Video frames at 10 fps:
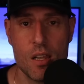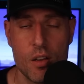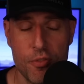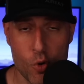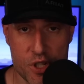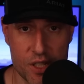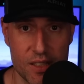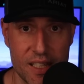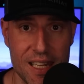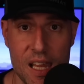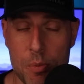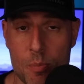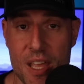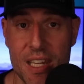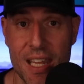Unfortunately,
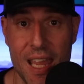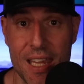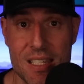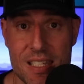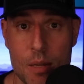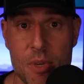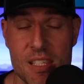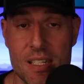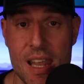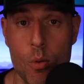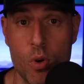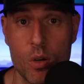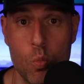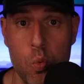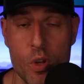implementing a segmented network
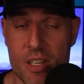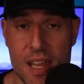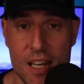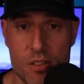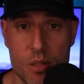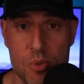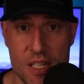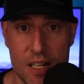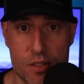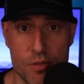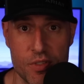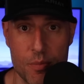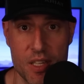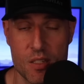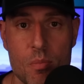wouldn't actually protect you from
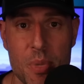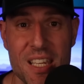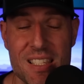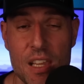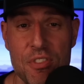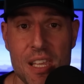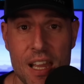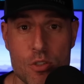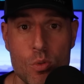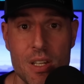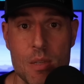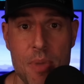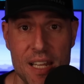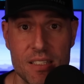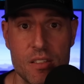this because if the actual
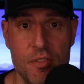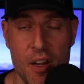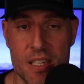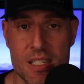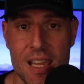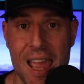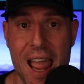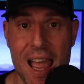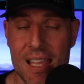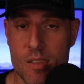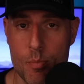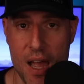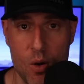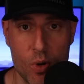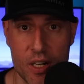impacted device had the
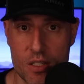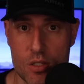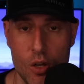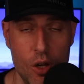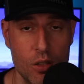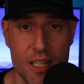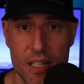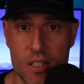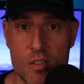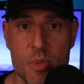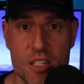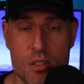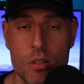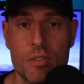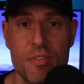malware installed, and it could have been
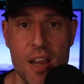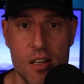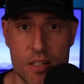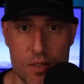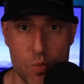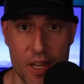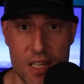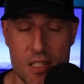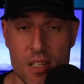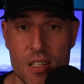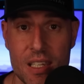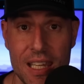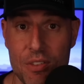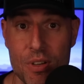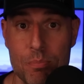installed various ways, even